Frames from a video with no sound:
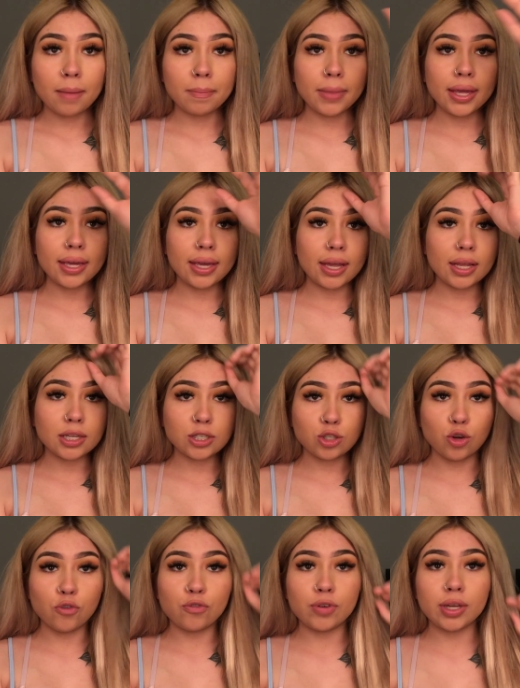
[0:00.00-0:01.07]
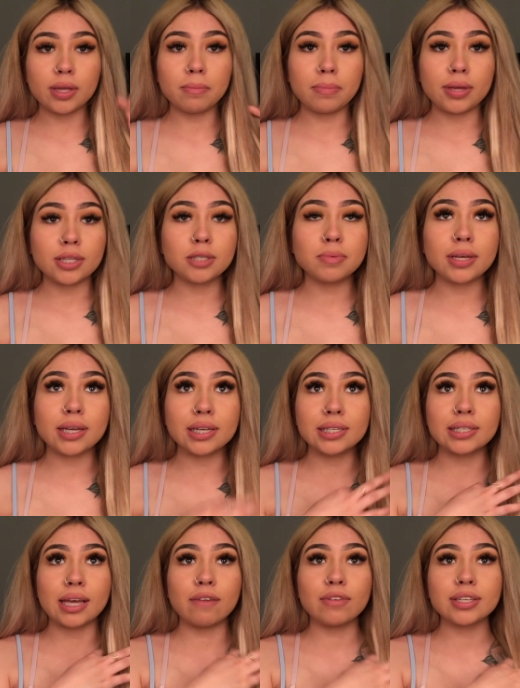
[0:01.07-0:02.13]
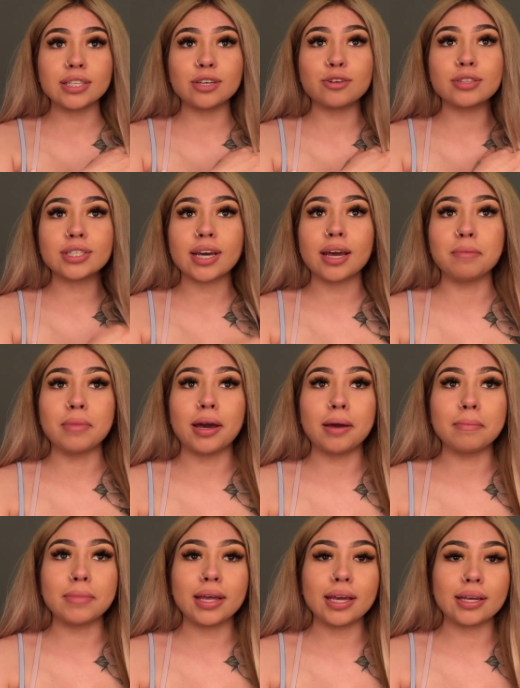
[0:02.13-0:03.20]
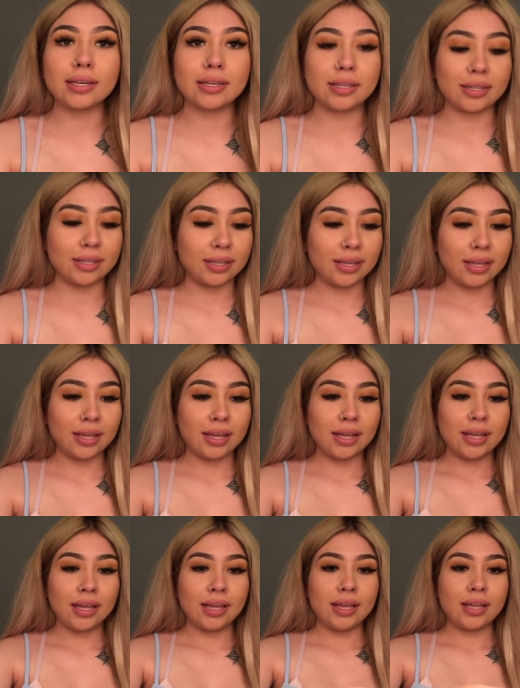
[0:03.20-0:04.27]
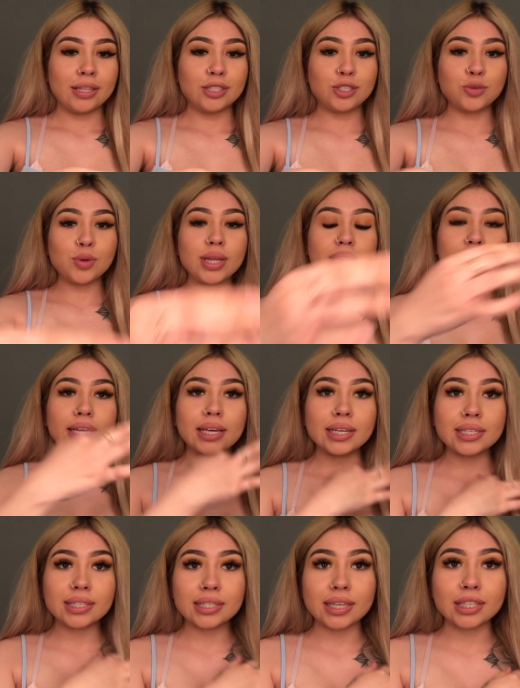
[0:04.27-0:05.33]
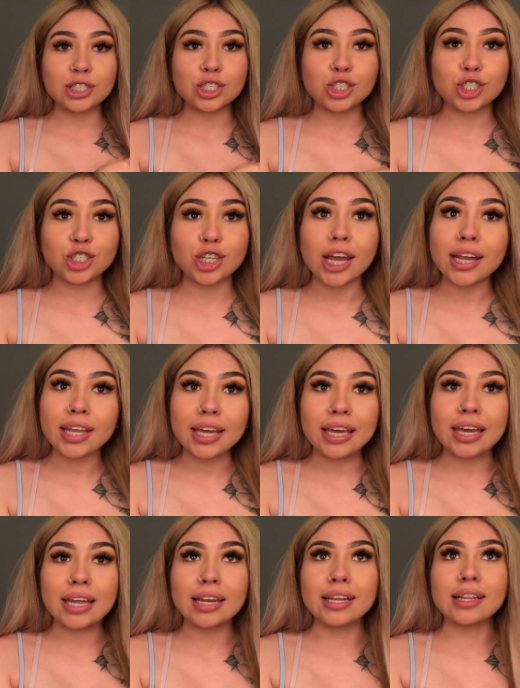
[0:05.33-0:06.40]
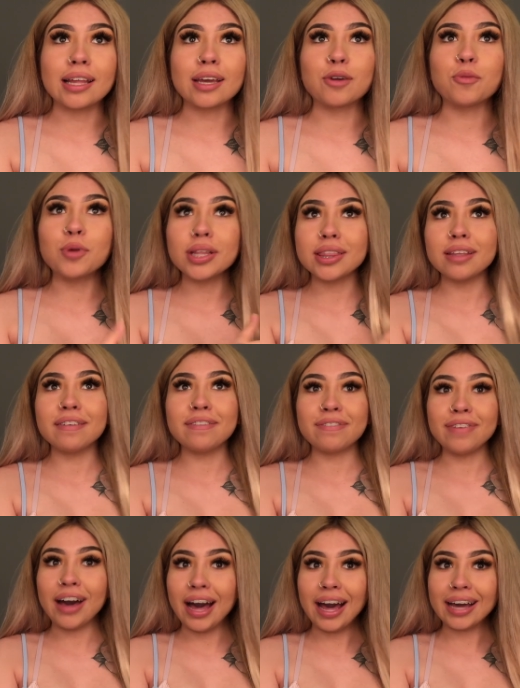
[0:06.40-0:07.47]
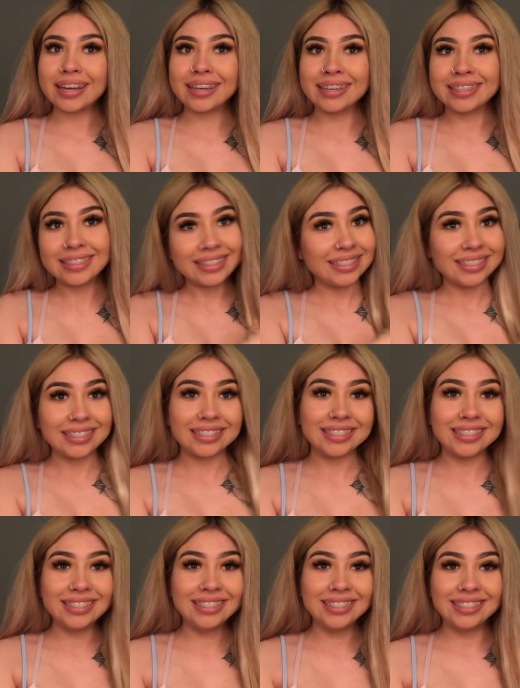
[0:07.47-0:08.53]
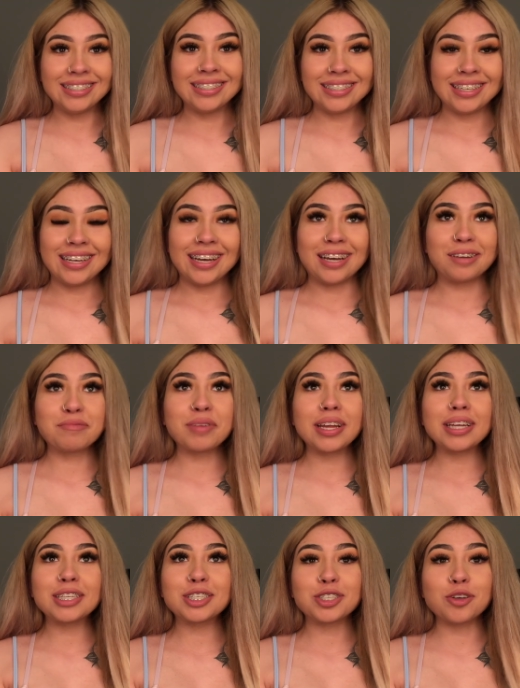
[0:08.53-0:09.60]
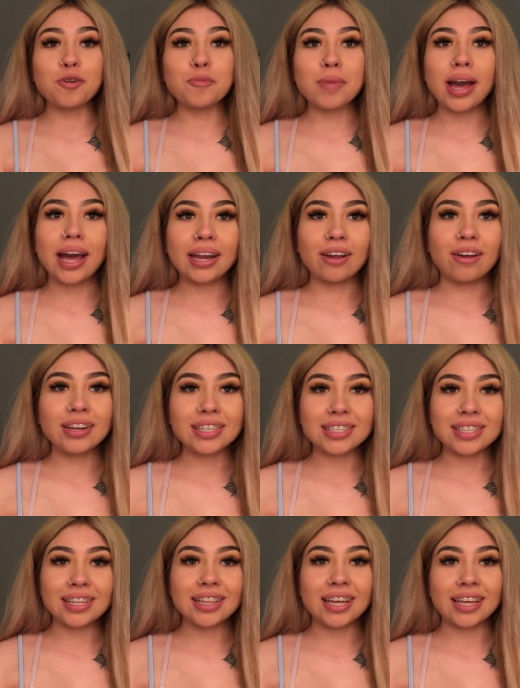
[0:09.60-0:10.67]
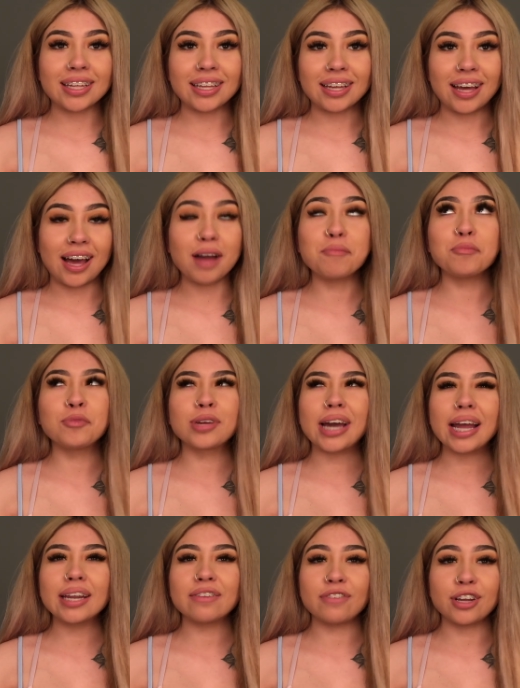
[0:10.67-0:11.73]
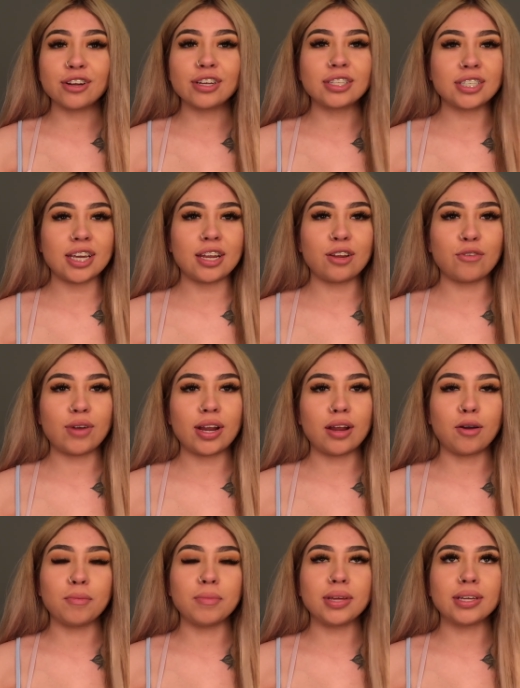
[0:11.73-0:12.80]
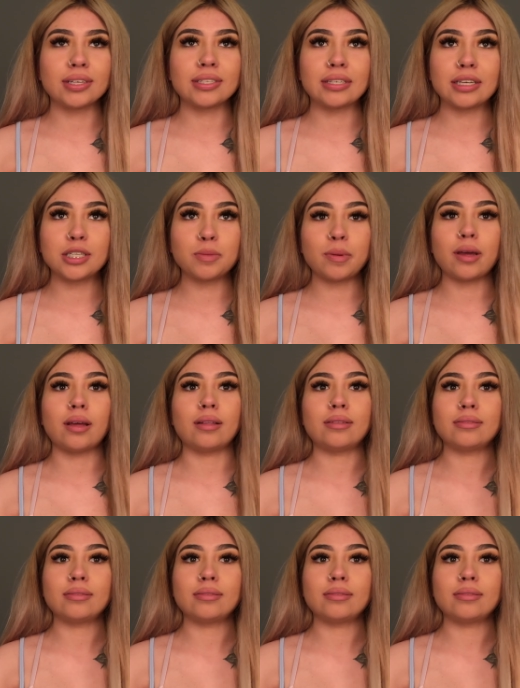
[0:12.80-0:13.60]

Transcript: I'm like getting so fucking pissed because every single time I'm like doing this, it's shedding, and like, what the fuck? Like, I'm getting so mad, honestly. Like, I'm kind of irritated right now because I spent